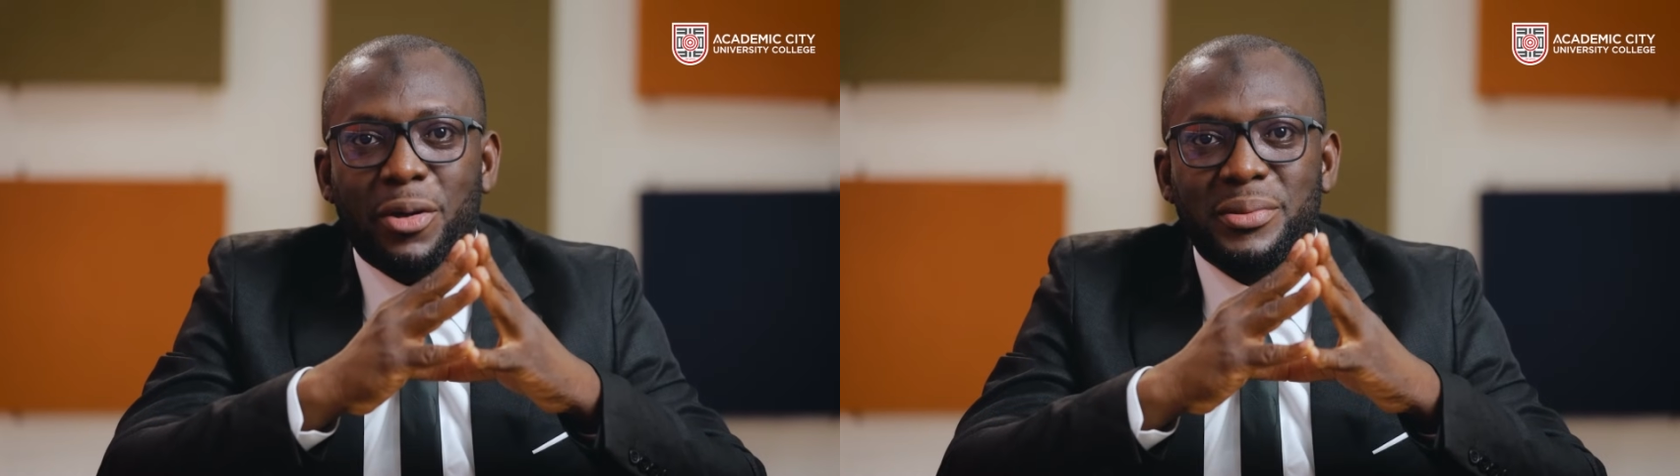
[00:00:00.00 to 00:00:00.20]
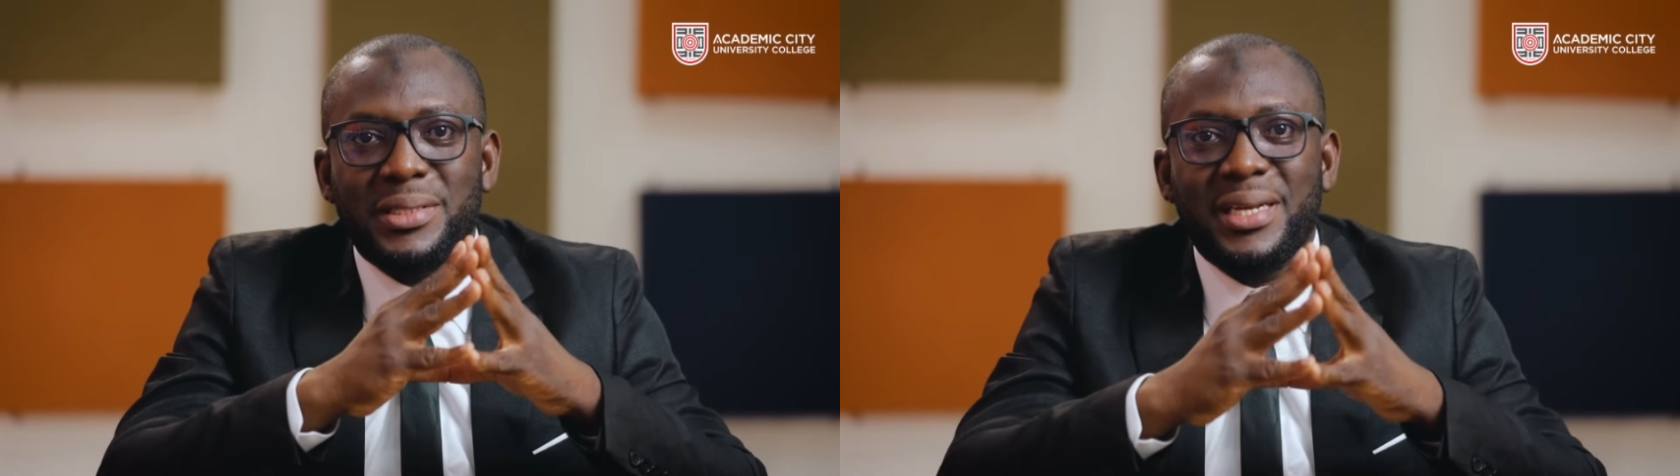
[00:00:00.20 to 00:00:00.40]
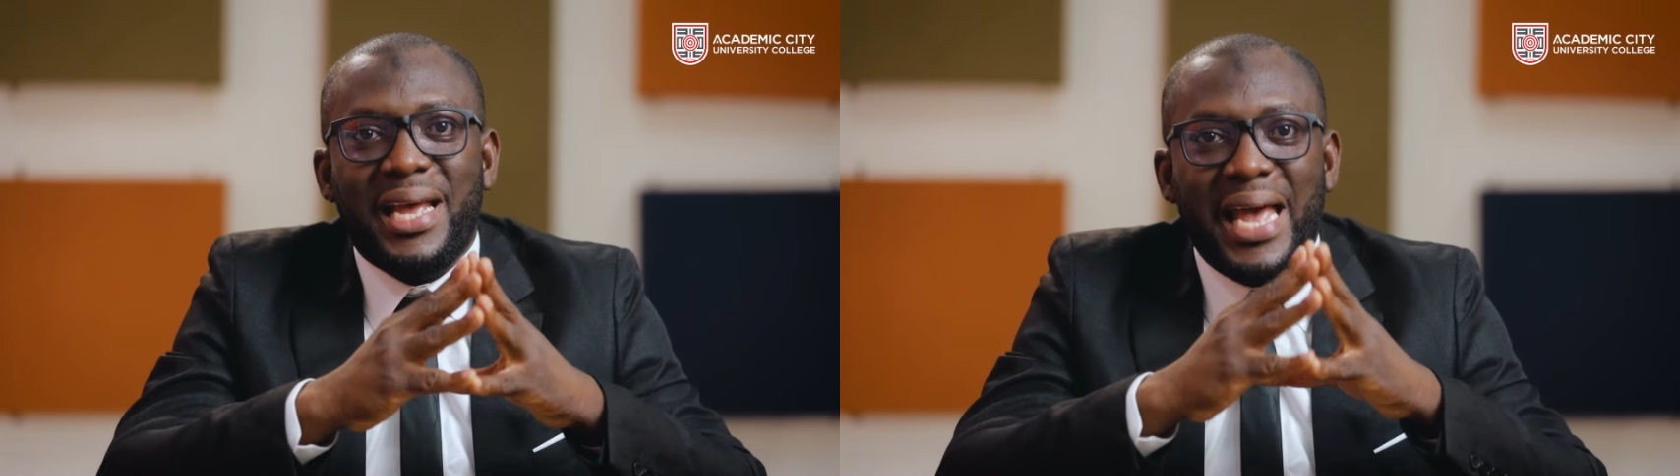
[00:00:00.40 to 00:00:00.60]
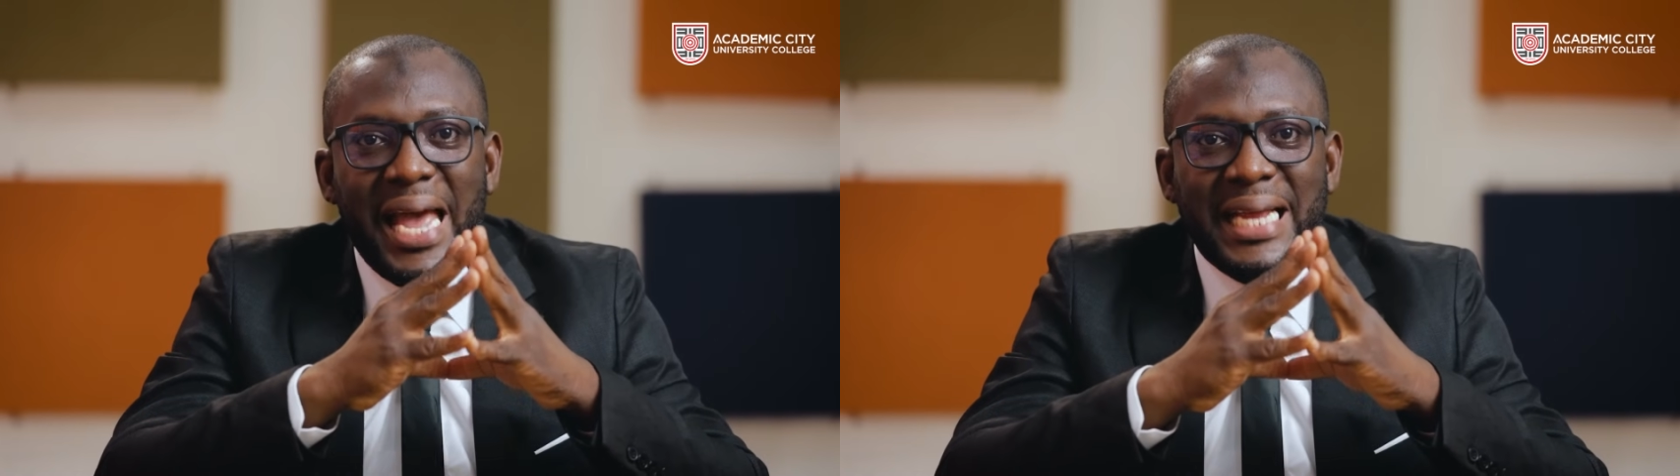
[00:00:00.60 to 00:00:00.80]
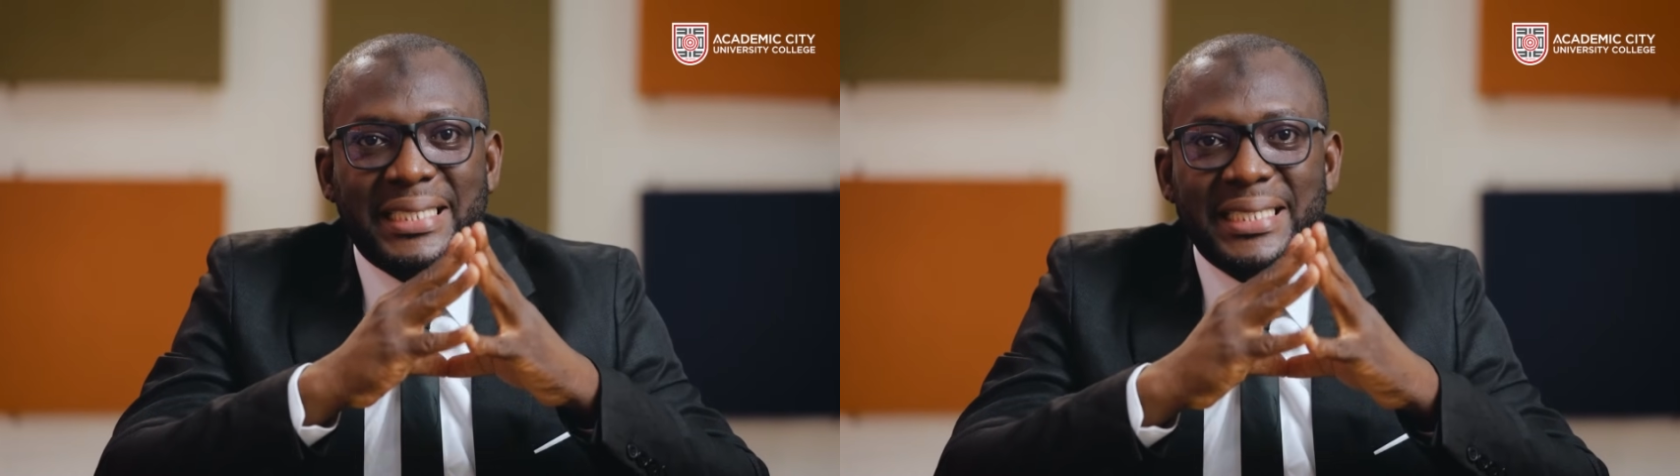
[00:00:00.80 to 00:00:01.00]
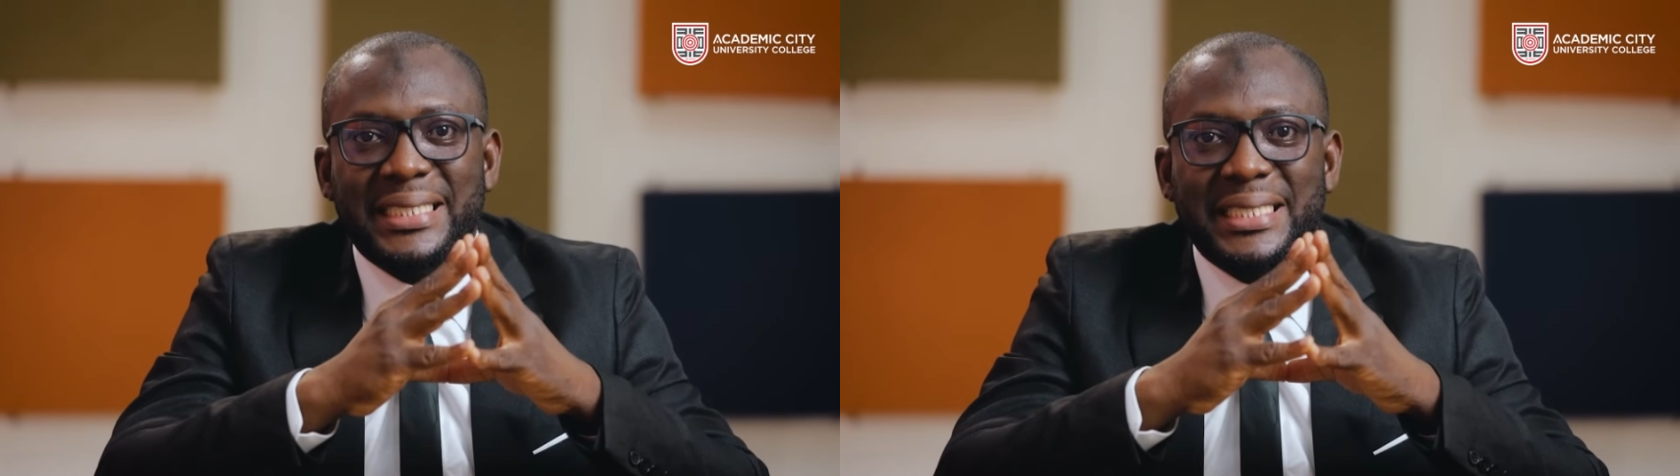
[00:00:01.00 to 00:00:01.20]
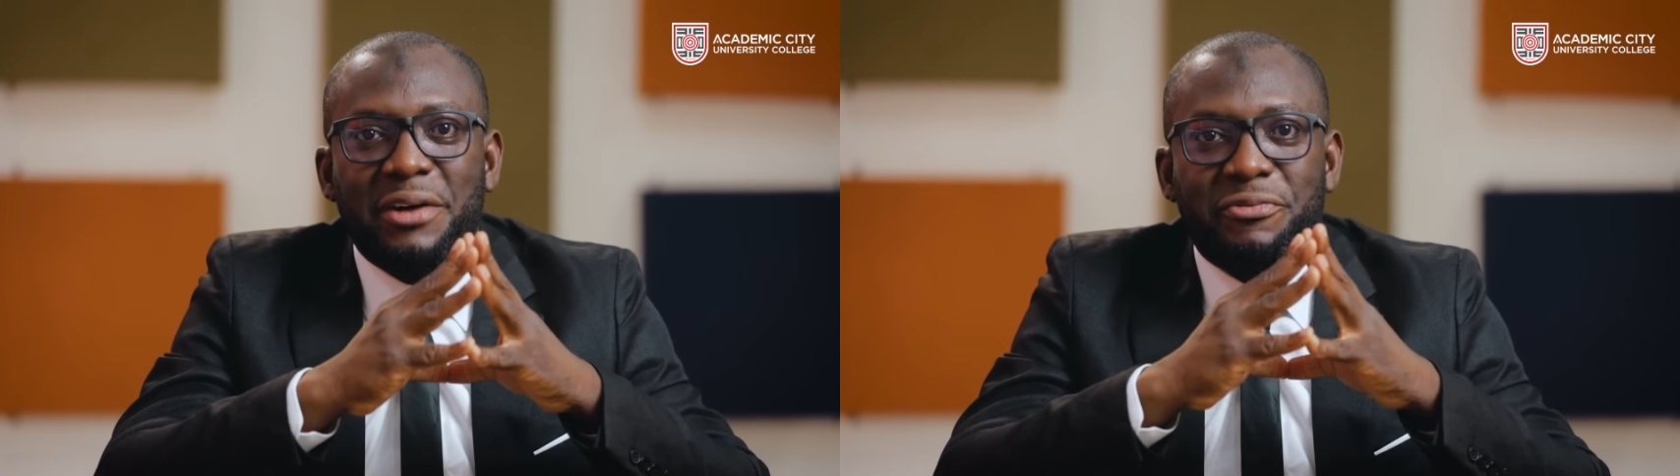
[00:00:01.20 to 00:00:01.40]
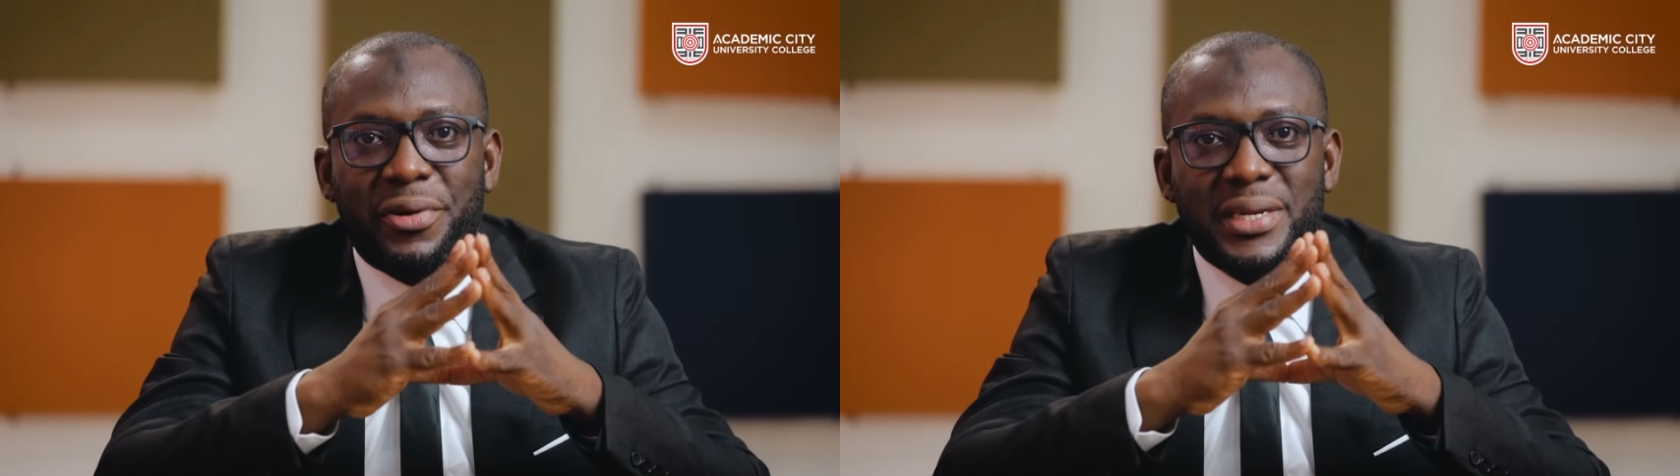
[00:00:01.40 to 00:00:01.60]
cops and
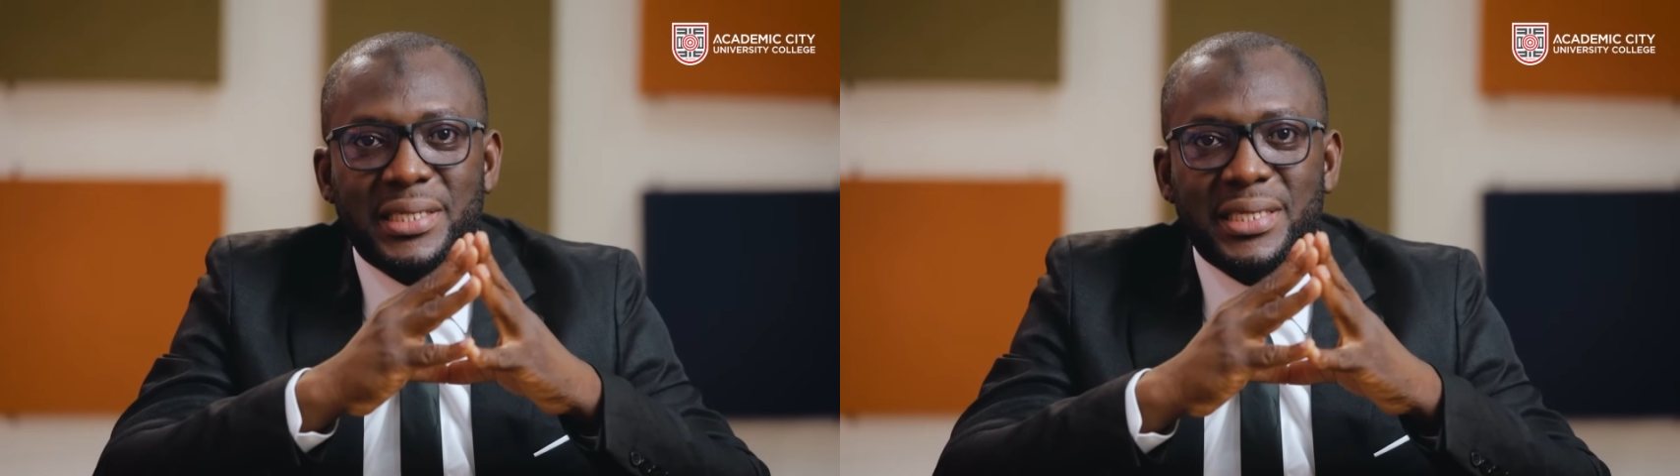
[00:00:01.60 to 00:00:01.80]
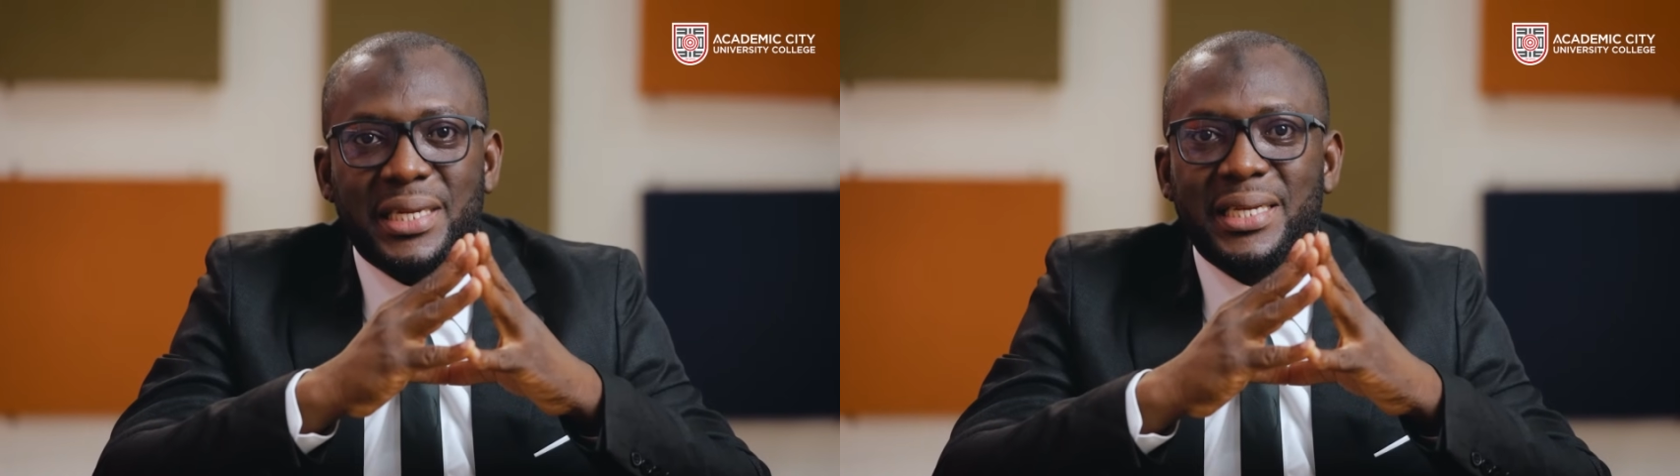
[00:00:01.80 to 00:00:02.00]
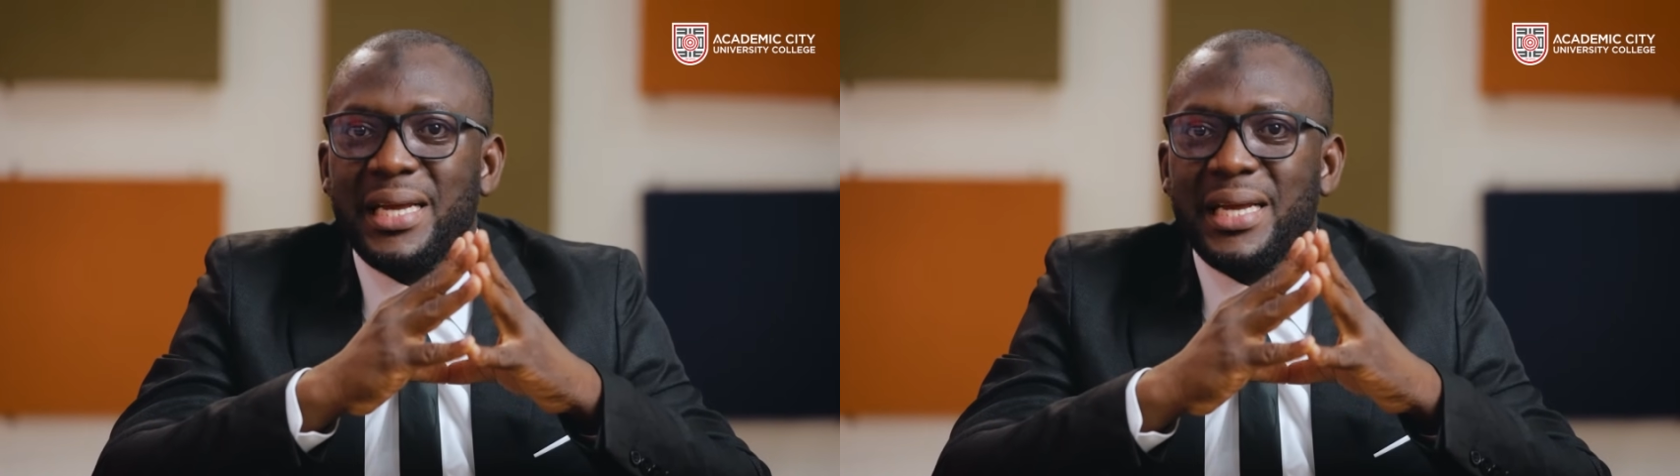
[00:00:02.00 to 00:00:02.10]
digital forensic